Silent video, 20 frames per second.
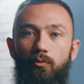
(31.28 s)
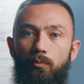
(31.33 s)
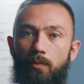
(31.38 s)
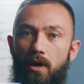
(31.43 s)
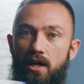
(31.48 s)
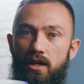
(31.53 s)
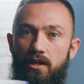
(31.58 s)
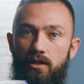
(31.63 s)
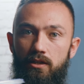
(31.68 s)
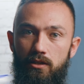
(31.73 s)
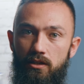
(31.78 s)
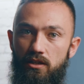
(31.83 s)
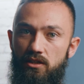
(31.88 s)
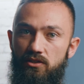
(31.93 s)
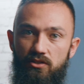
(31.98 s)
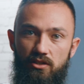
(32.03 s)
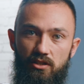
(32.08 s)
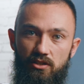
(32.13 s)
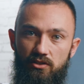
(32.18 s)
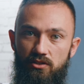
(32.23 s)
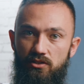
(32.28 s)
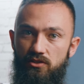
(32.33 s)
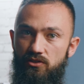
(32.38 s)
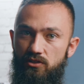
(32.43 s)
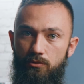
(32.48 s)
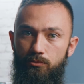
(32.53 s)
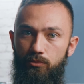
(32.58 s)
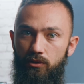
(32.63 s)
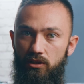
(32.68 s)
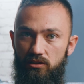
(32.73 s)
my easiest and
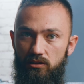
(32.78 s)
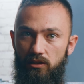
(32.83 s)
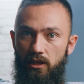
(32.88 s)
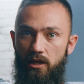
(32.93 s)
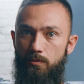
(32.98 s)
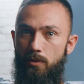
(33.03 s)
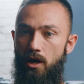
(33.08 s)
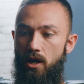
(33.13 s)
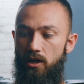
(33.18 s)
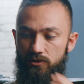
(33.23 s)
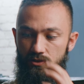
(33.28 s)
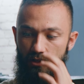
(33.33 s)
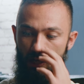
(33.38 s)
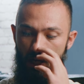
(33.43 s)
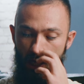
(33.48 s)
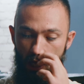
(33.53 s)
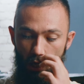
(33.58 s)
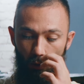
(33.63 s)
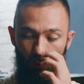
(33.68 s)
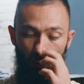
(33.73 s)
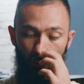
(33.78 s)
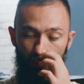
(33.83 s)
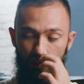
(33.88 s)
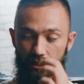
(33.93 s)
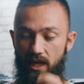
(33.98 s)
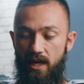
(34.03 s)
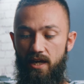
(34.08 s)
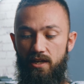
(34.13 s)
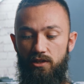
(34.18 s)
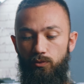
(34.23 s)
simplest lay box. What we
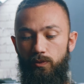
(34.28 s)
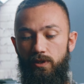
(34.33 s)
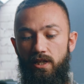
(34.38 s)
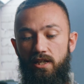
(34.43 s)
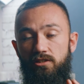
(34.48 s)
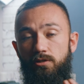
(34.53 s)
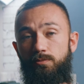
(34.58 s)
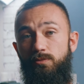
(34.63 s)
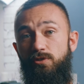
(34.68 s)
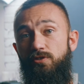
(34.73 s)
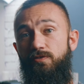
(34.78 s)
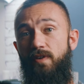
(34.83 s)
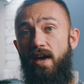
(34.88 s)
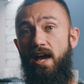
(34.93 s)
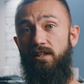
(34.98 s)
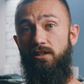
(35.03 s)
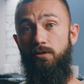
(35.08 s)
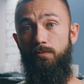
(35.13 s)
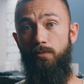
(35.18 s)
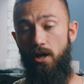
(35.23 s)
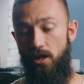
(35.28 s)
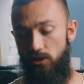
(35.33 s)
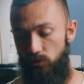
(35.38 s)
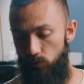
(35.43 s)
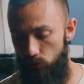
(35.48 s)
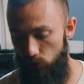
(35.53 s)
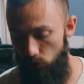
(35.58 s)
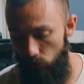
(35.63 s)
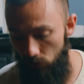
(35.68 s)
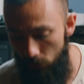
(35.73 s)
get is we get some sphagnum moss,
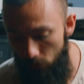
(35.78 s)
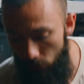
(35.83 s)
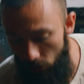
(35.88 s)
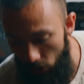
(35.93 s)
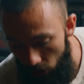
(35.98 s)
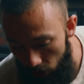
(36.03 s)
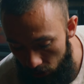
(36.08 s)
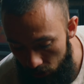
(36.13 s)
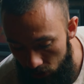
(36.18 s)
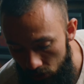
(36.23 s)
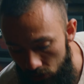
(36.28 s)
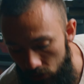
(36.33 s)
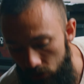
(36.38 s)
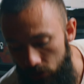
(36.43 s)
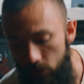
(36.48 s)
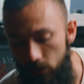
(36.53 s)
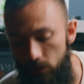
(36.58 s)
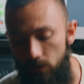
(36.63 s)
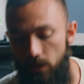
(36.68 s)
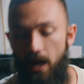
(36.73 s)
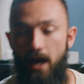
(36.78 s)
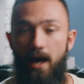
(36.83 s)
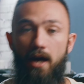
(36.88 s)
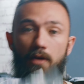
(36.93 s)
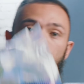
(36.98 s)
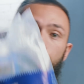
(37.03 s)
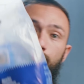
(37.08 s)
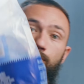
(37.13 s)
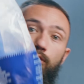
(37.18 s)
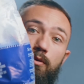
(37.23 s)
which you can buy
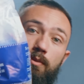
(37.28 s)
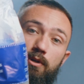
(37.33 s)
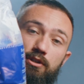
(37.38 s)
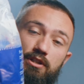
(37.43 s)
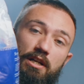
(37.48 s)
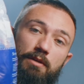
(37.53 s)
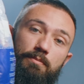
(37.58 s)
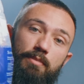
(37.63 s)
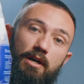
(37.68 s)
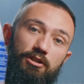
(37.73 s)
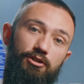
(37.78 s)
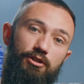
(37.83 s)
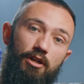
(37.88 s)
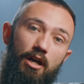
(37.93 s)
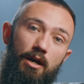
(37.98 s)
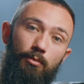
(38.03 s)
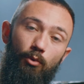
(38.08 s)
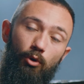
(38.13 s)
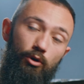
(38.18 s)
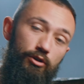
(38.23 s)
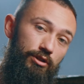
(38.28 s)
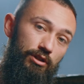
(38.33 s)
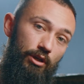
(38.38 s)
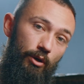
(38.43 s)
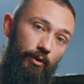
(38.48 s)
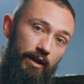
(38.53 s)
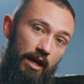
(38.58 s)
at pretty much any pet shop or just go on